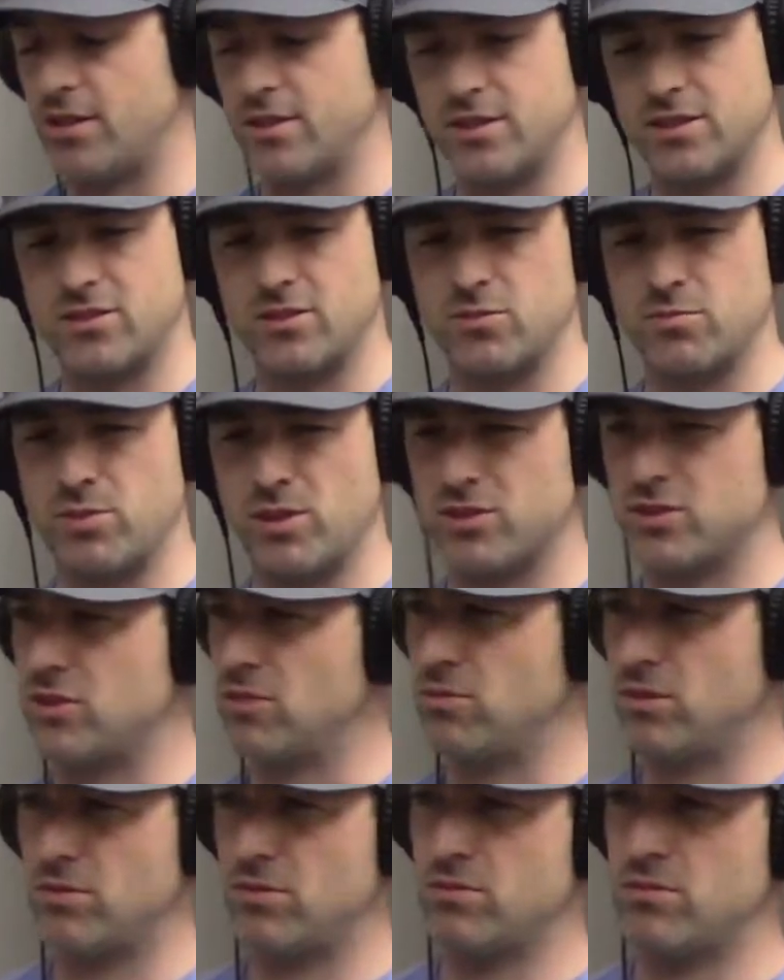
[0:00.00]
He says, "Brooksy,
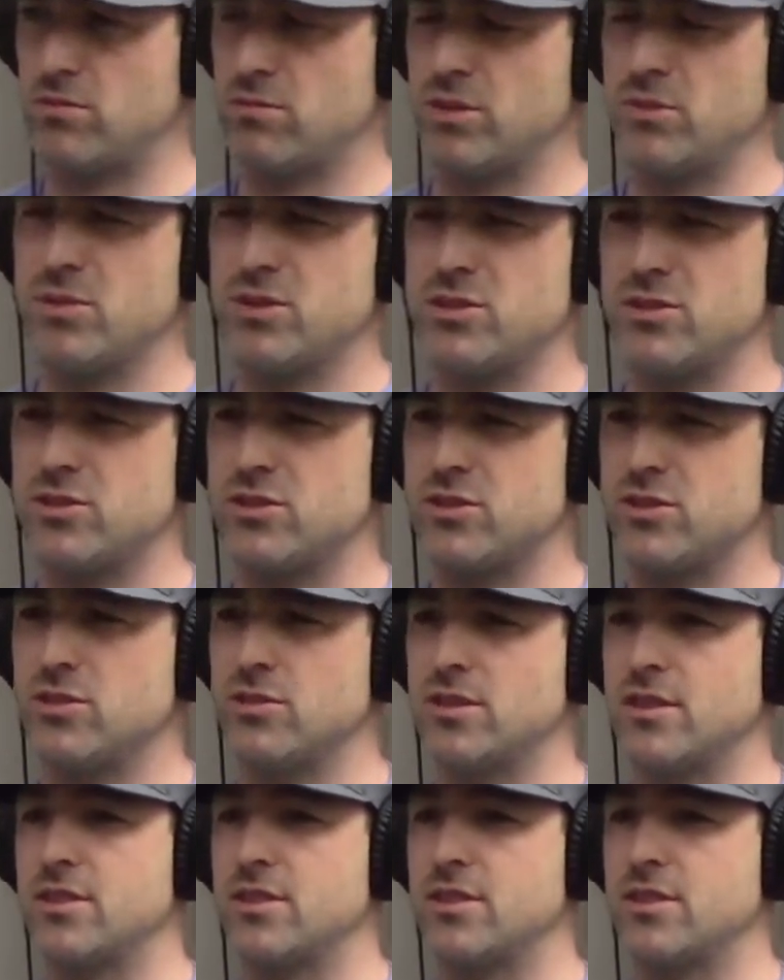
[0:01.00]
what were you just doing?"